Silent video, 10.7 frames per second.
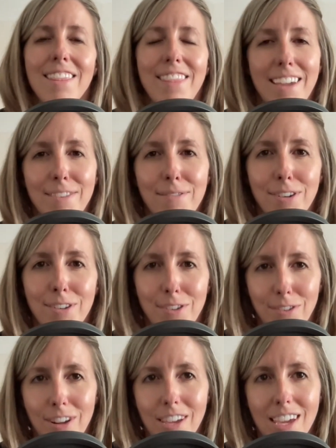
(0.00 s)
Thanks for
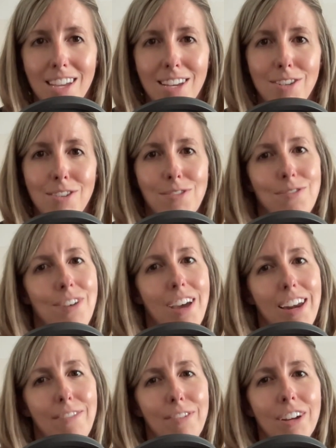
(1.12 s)
tuning in to
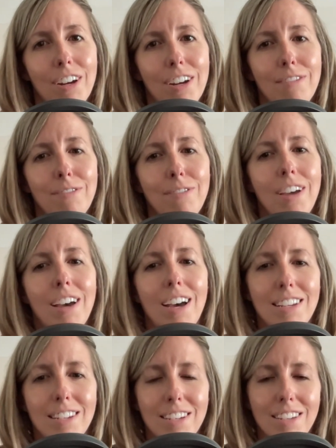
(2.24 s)
Ahead of the Curve.
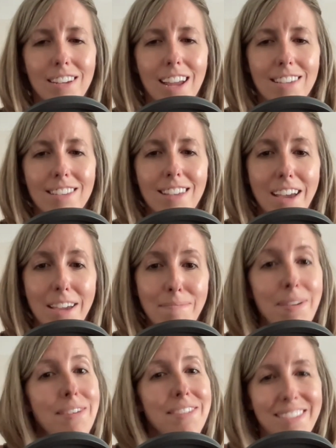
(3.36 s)
Until next time,
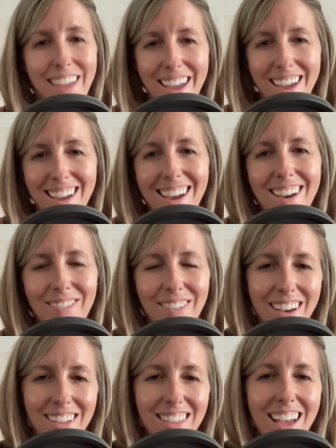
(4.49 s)
stay
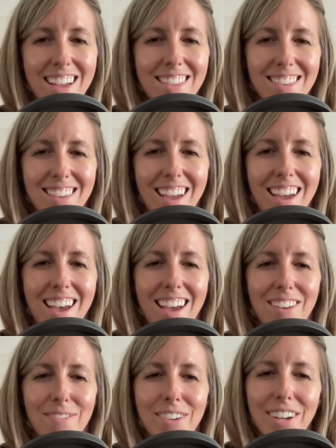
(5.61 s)
well and stay
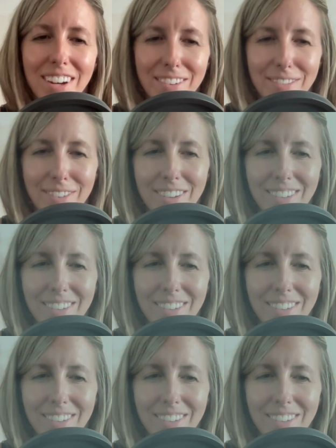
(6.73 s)
ahead of the curve.